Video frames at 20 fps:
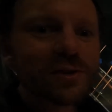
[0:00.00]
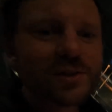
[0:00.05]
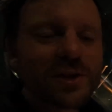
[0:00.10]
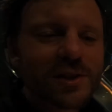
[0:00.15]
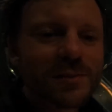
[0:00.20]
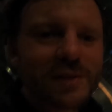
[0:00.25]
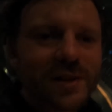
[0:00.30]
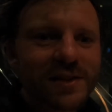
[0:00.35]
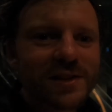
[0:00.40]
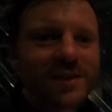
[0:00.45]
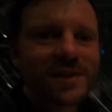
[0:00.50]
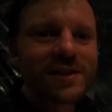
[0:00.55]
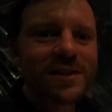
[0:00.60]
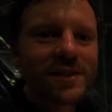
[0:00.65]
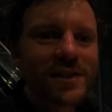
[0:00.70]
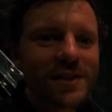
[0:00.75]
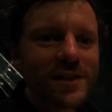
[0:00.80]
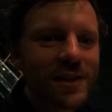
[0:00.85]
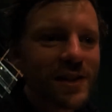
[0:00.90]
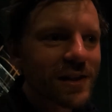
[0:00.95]
Wasn't expecting to
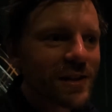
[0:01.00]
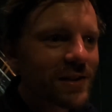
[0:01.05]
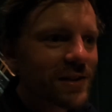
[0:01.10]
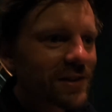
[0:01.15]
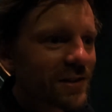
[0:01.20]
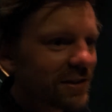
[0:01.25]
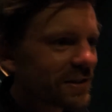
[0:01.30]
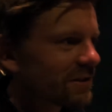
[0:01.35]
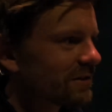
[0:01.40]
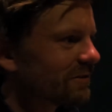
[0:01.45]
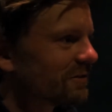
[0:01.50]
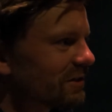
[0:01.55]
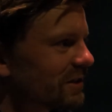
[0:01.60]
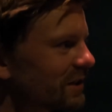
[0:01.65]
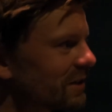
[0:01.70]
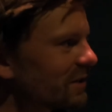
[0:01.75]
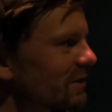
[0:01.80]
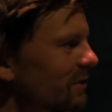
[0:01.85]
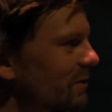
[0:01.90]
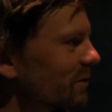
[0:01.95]
see that.
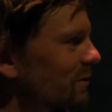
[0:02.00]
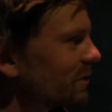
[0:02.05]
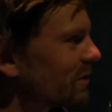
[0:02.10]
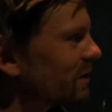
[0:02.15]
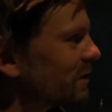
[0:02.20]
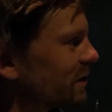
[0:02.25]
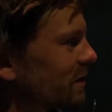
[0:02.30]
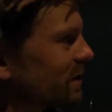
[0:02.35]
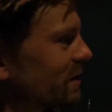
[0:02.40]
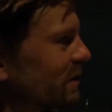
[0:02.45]
Really cool.